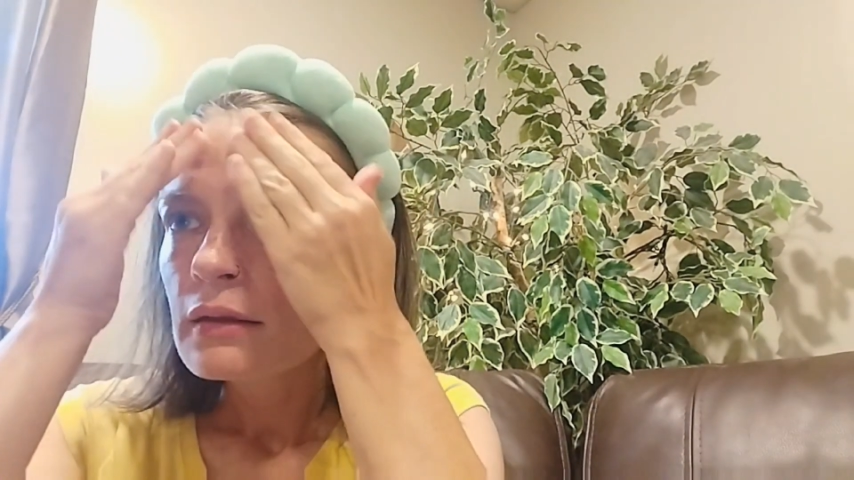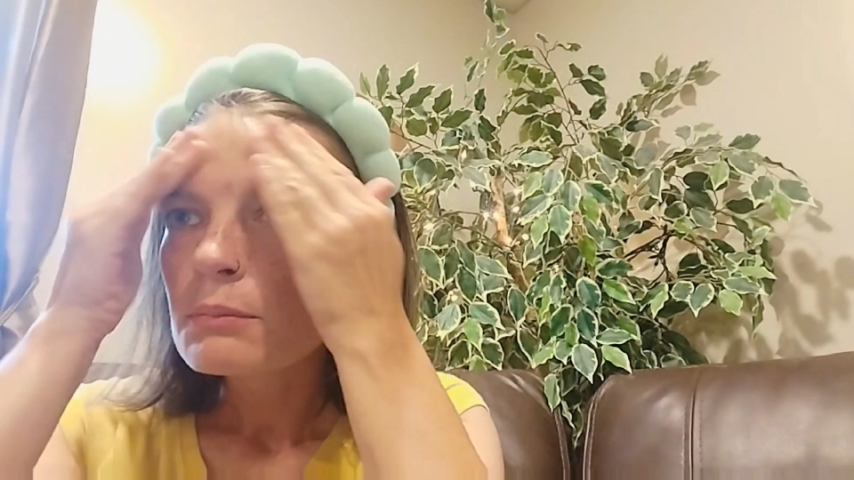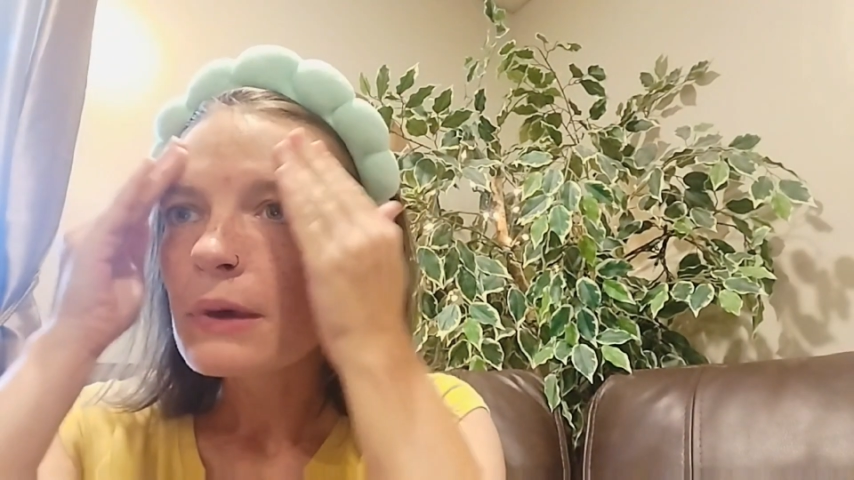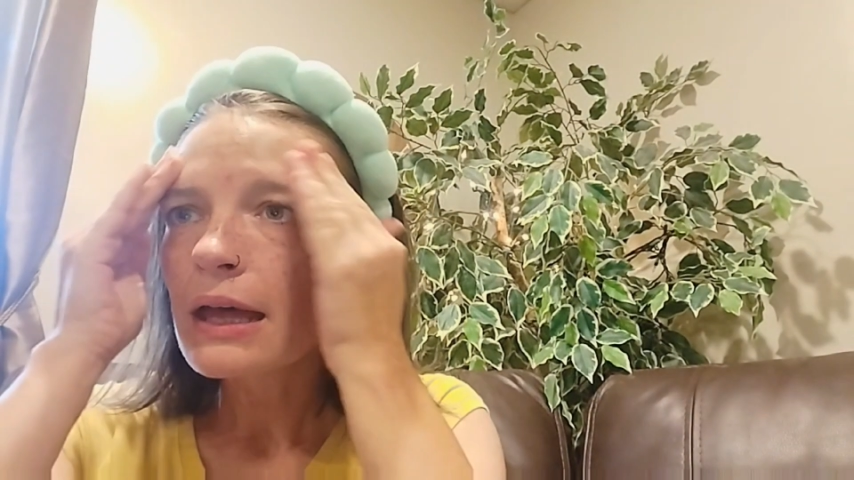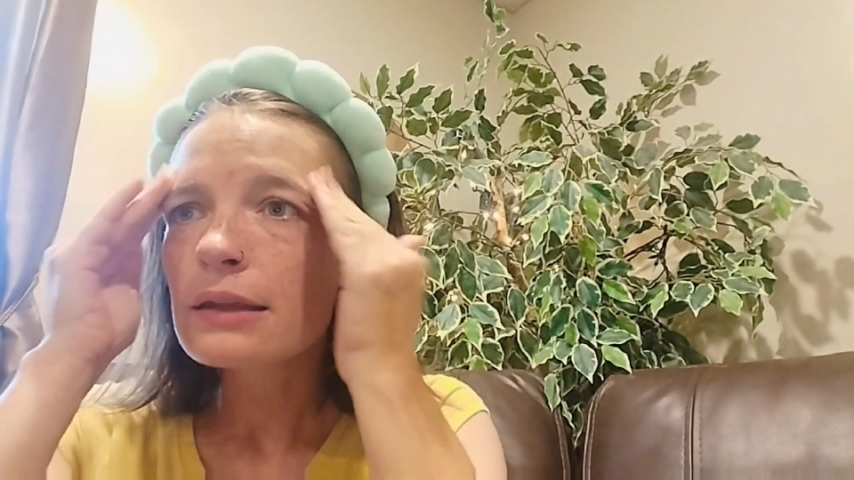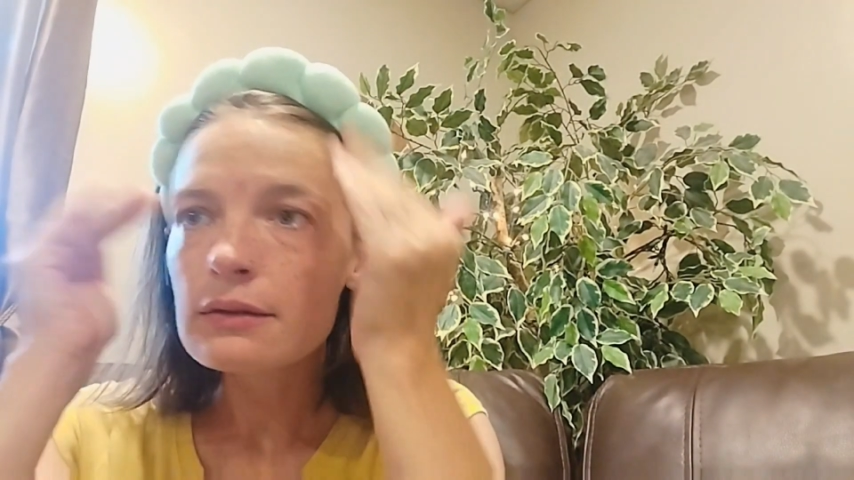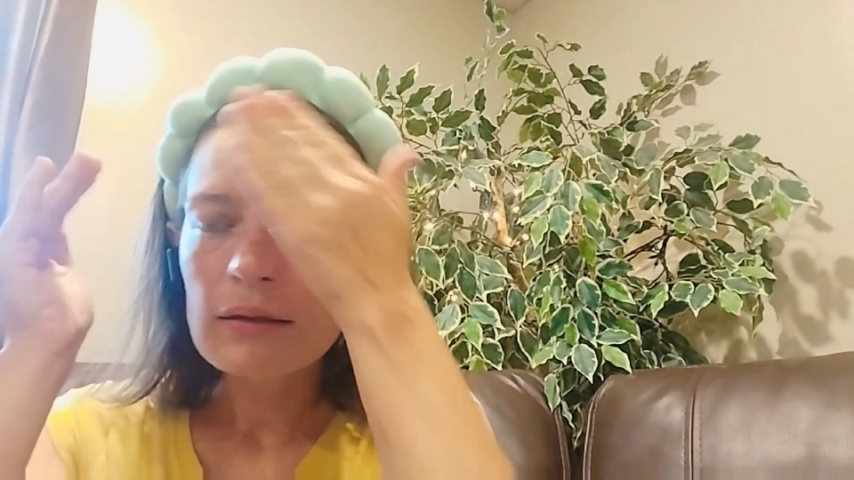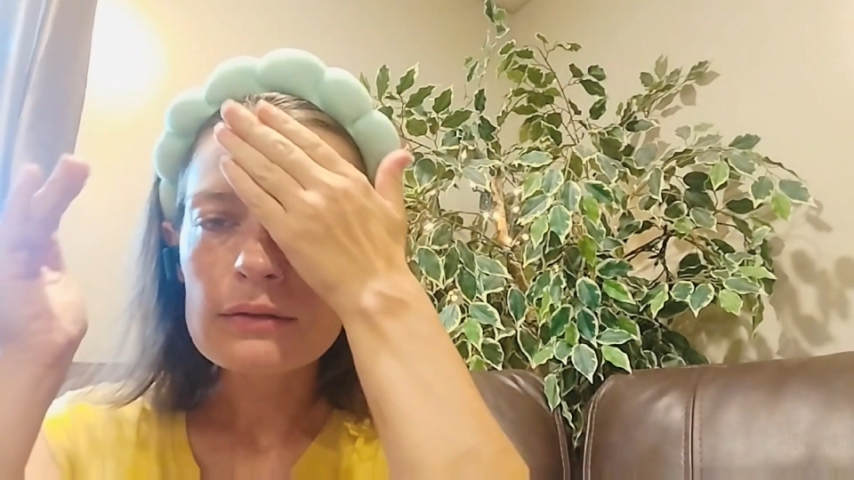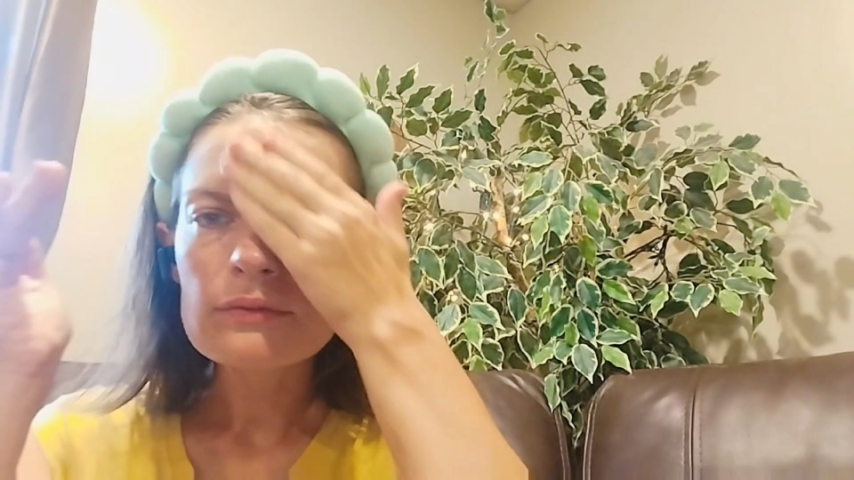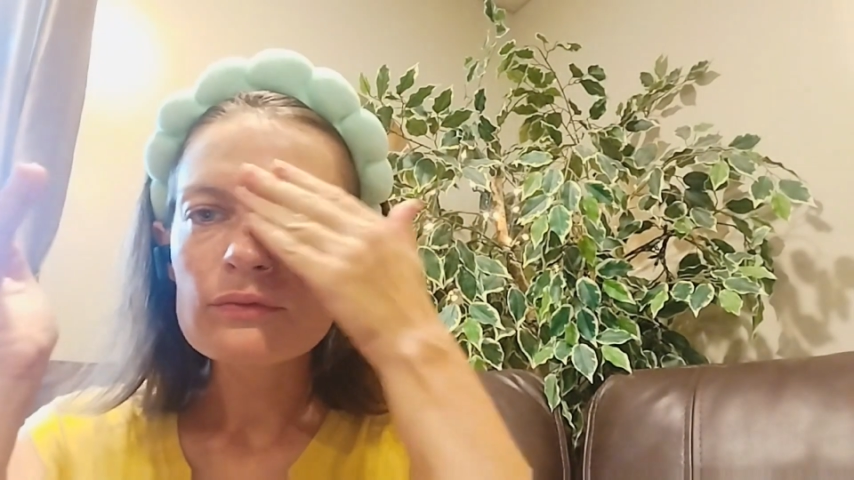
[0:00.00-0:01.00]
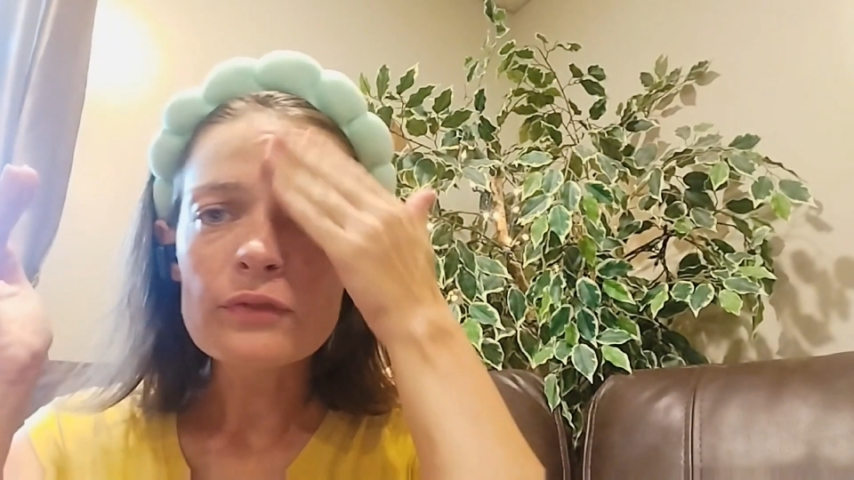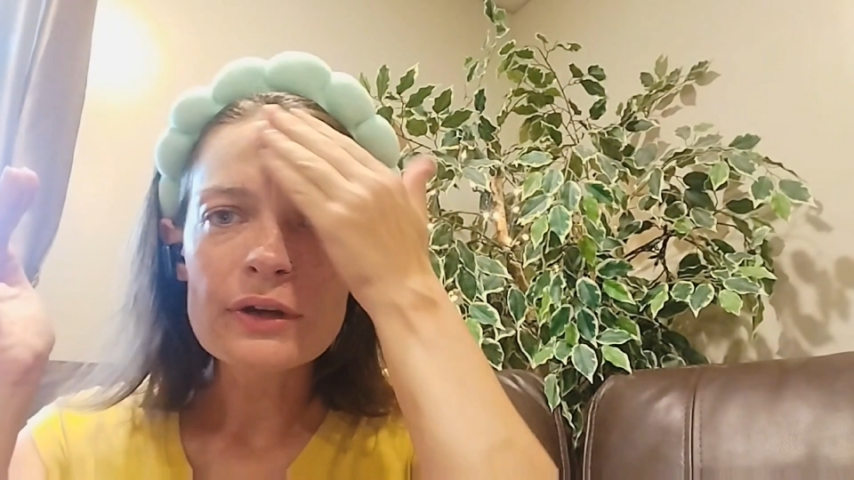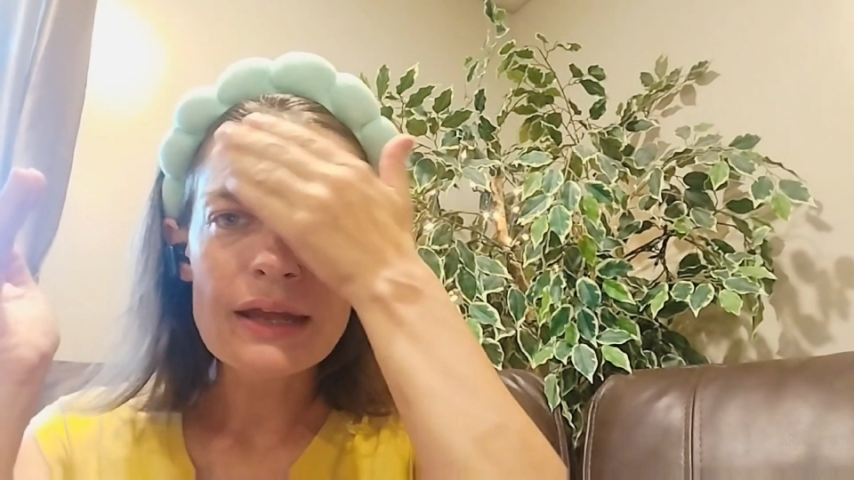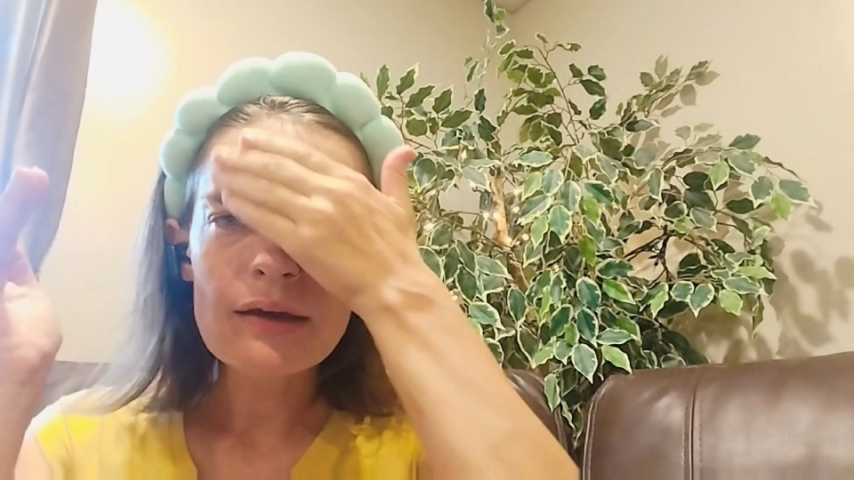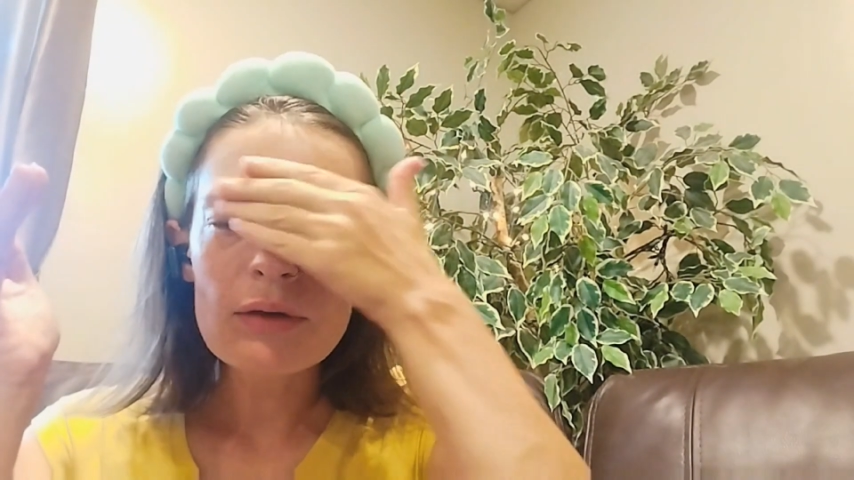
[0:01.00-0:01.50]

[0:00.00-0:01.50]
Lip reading: But for now,